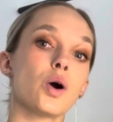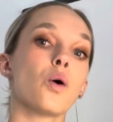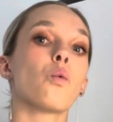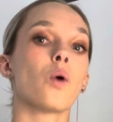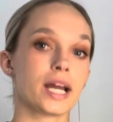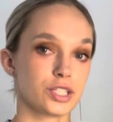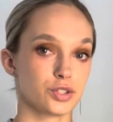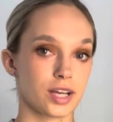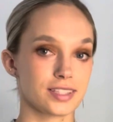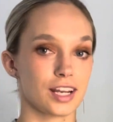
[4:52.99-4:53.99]
a white
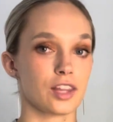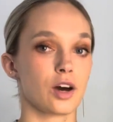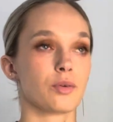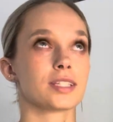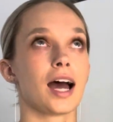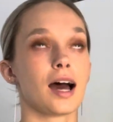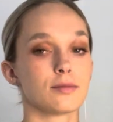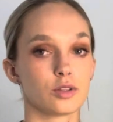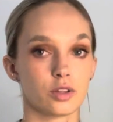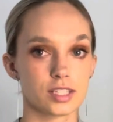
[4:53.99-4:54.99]
dress that I thought was
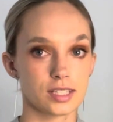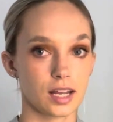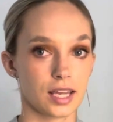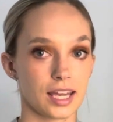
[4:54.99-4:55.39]
absolutely stunning,